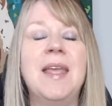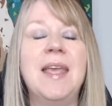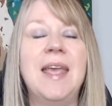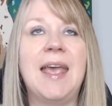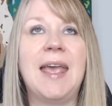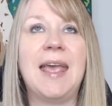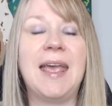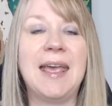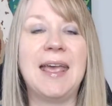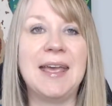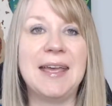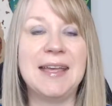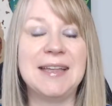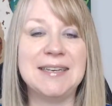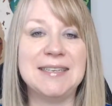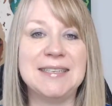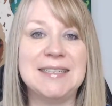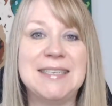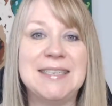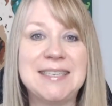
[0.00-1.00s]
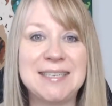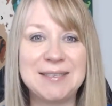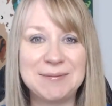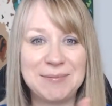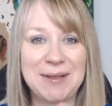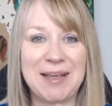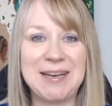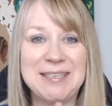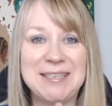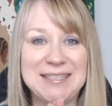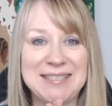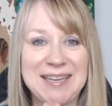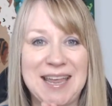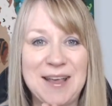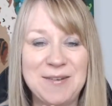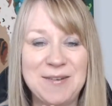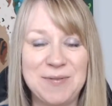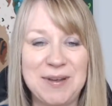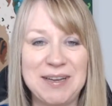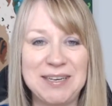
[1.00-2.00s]
And I just
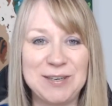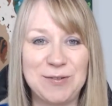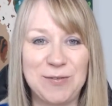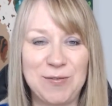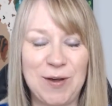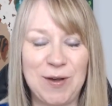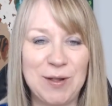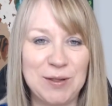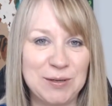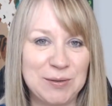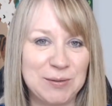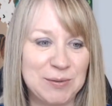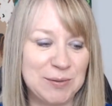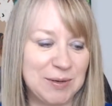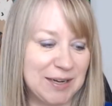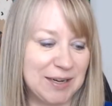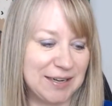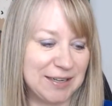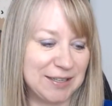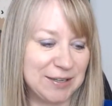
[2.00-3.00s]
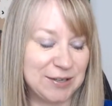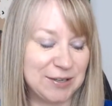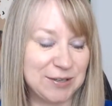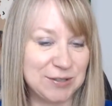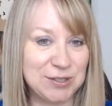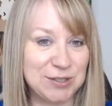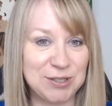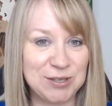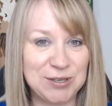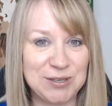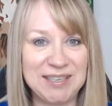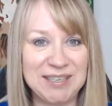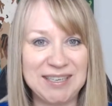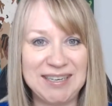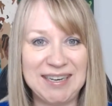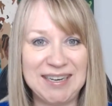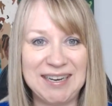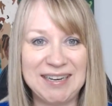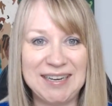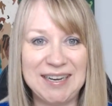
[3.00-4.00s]
can't wait to follow her
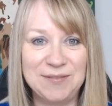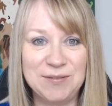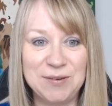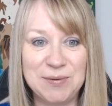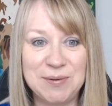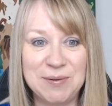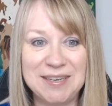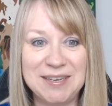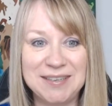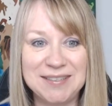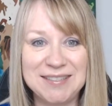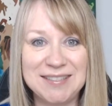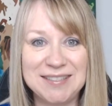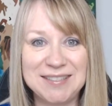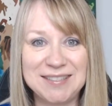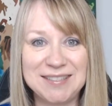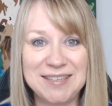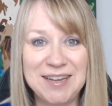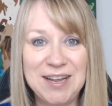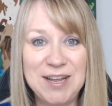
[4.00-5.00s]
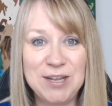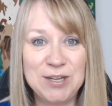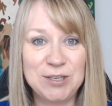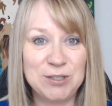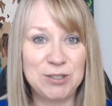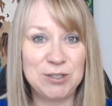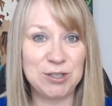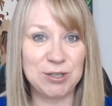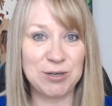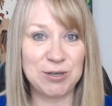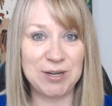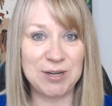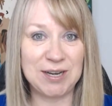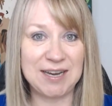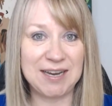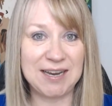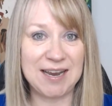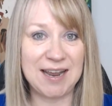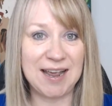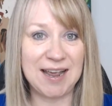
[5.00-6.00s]
journey and everyone else's
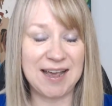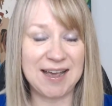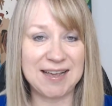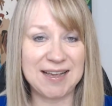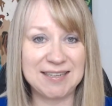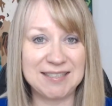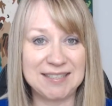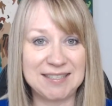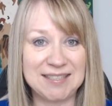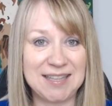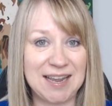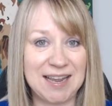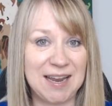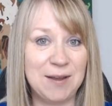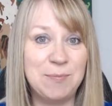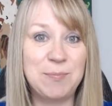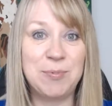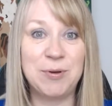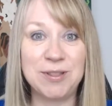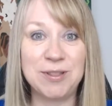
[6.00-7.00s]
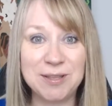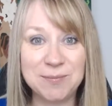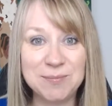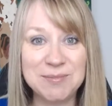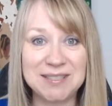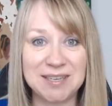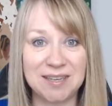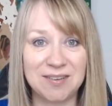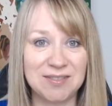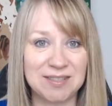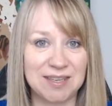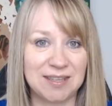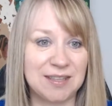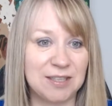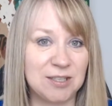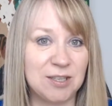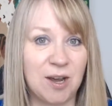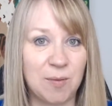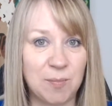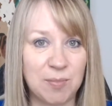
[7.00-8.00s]
journey as they put themselves at
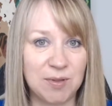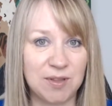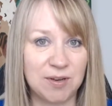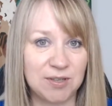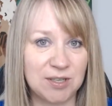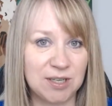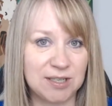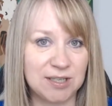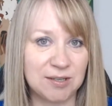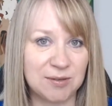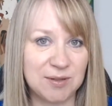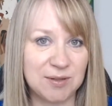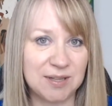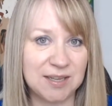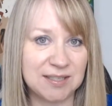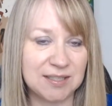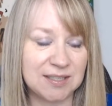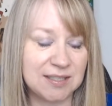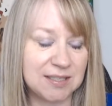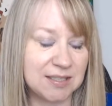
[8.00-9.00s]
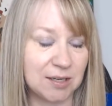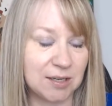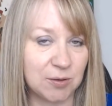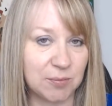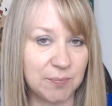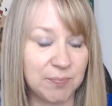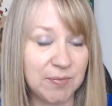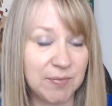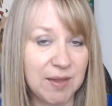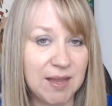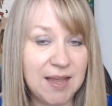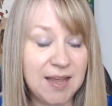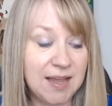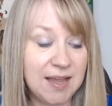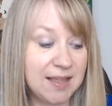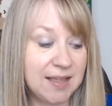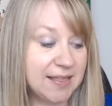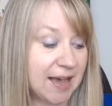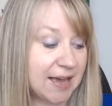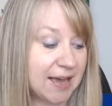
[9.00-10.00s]
the top of their to-do list. So
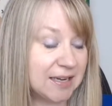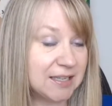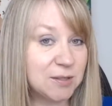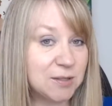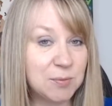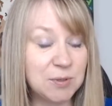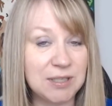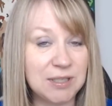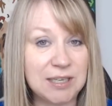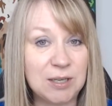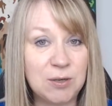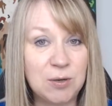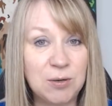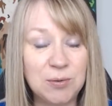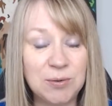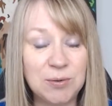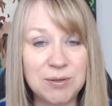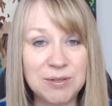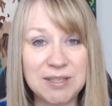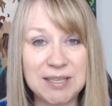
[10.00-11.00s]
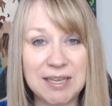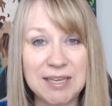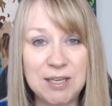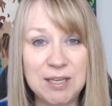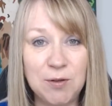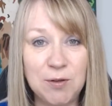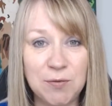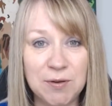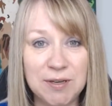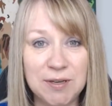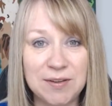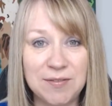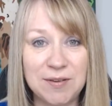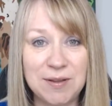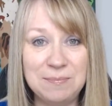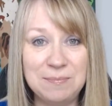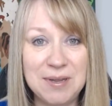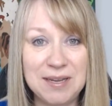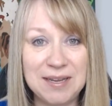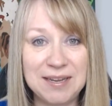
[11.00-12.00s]
that is really cool. Thank you for
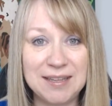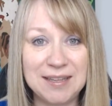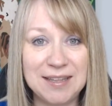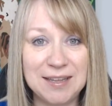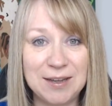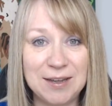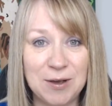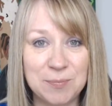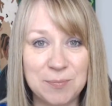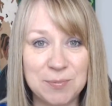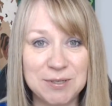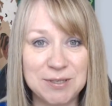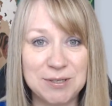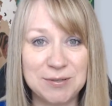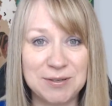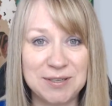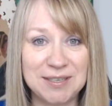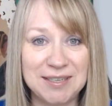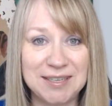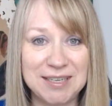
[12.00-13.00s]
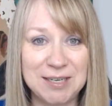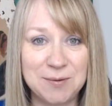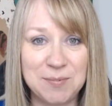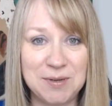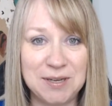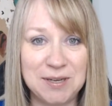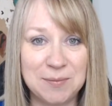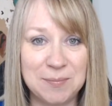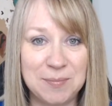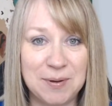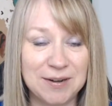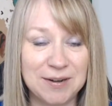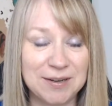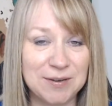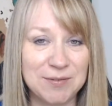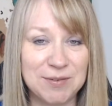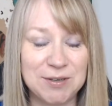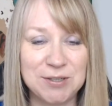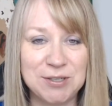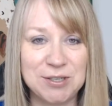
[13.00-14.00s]
giving me the opportunity to be a part
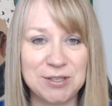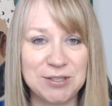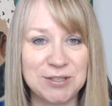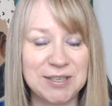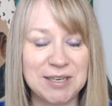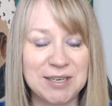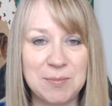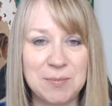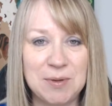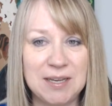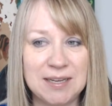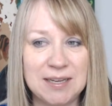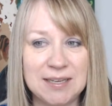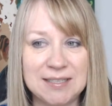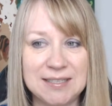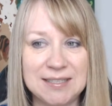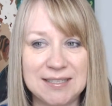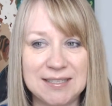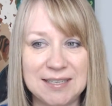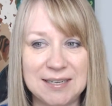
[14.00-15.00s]
of your journey, because